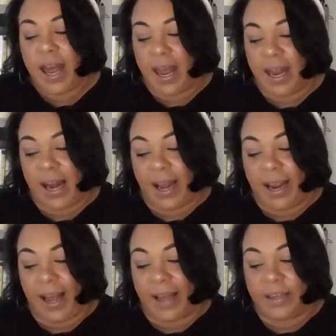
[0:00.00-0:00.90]
and I
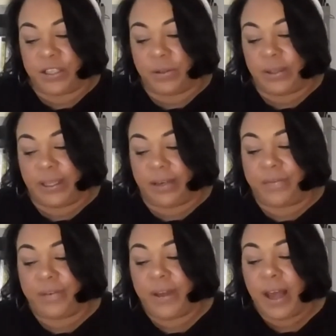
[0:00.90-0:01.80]
had to leave.
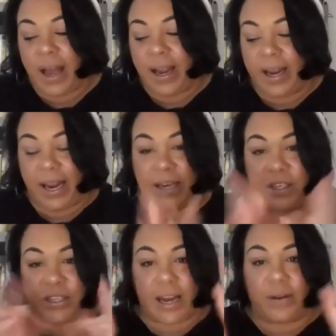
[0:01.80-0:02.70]
I
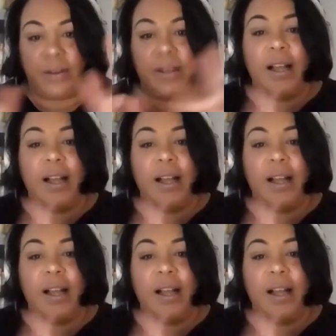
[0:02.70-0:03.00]
aged out.